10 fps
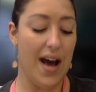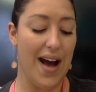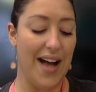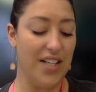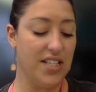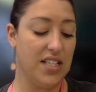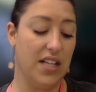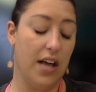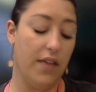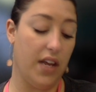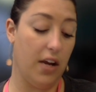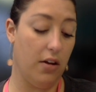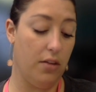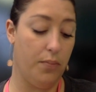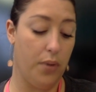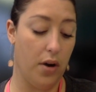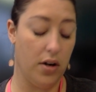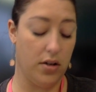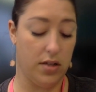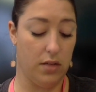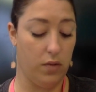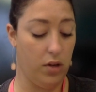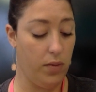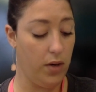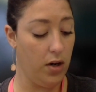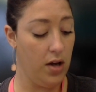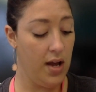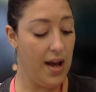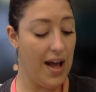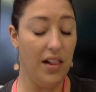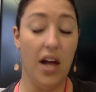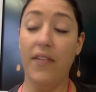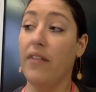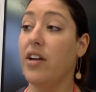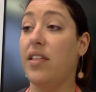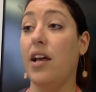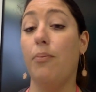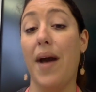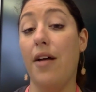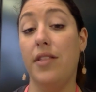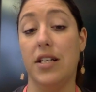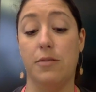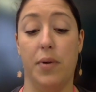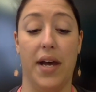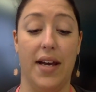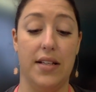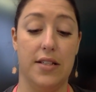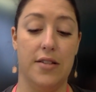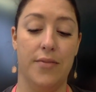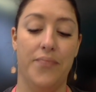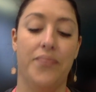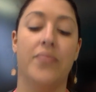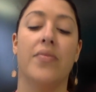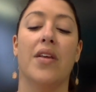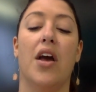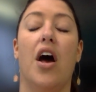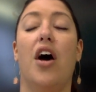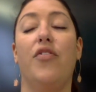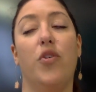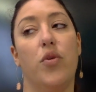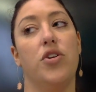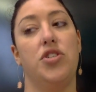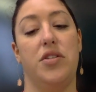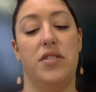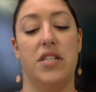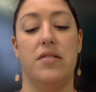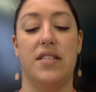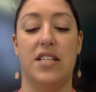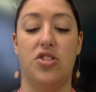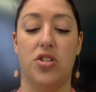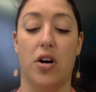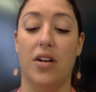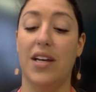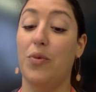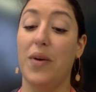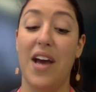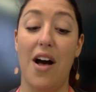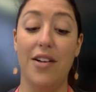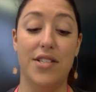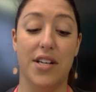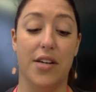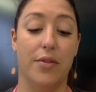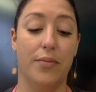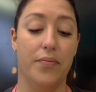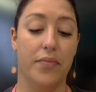I just love it here in the barn, said Wilbur. I love everything about this place. Of course you do, said Charlotte. We all do.